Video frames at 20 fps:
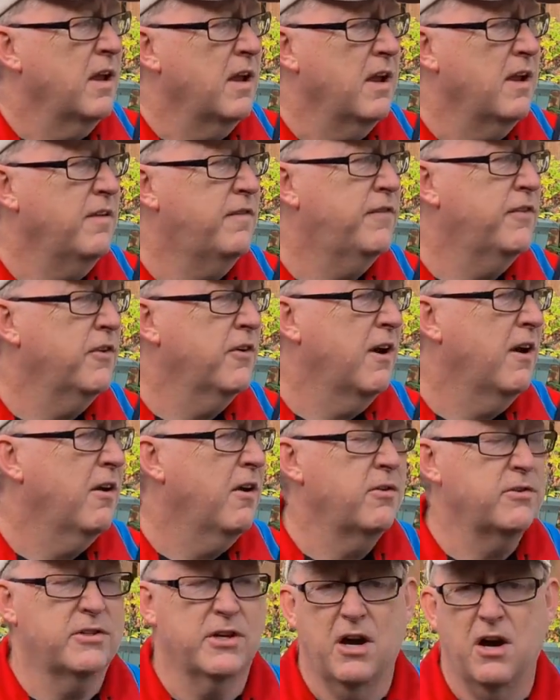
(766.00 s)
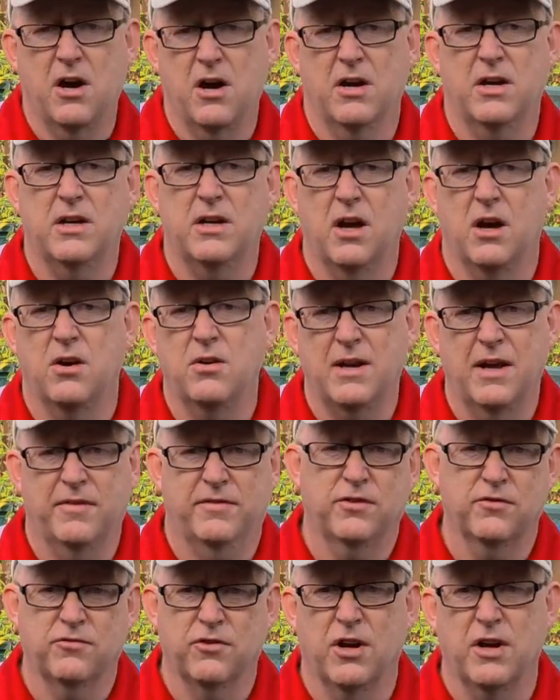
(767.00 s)
If your arrows are high, low,
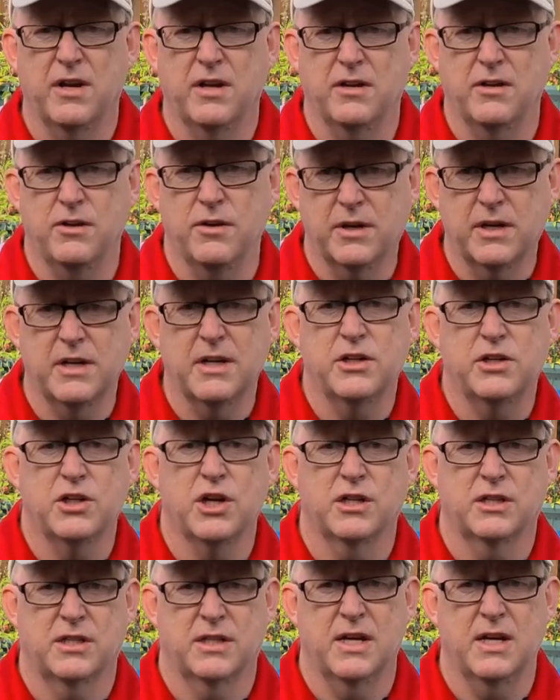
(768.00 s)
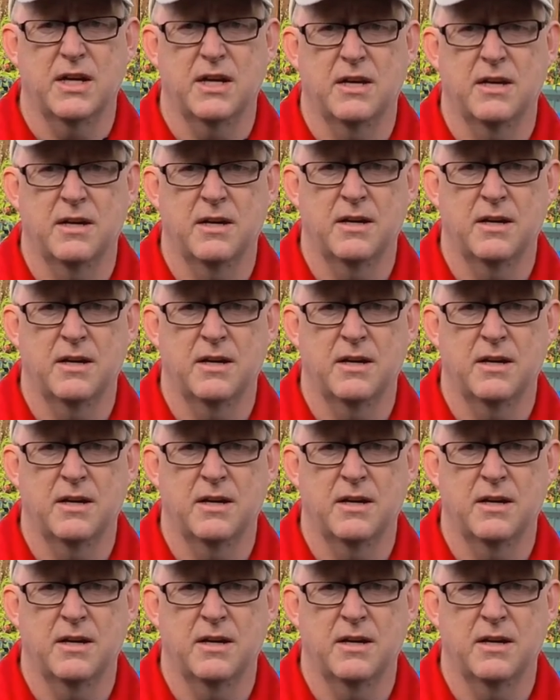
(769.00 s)
left or right, you can adjust it